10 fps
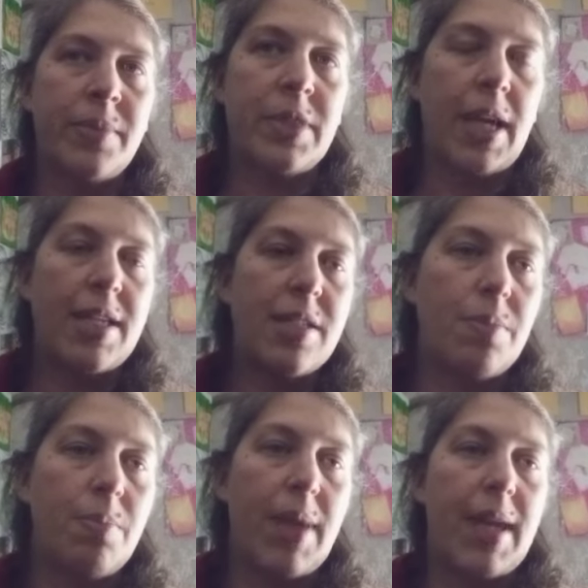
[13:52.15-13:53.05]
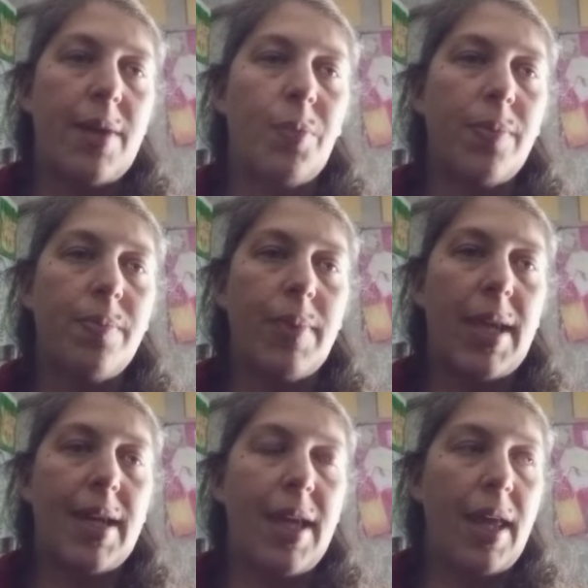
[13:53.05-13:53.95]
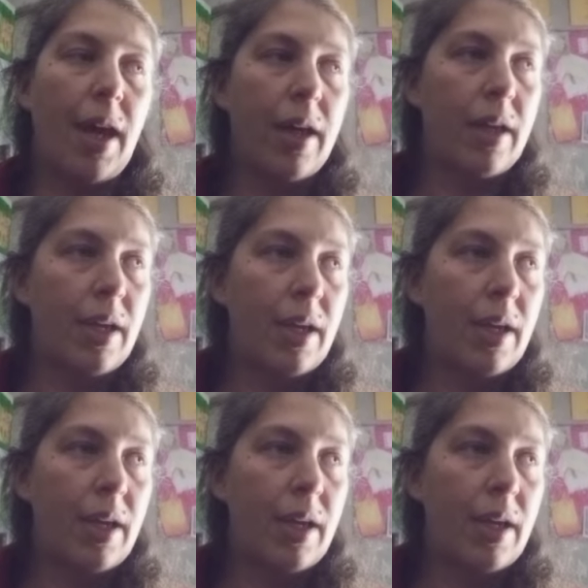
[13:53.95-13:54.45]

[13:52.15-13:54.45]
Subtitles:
Jason being here.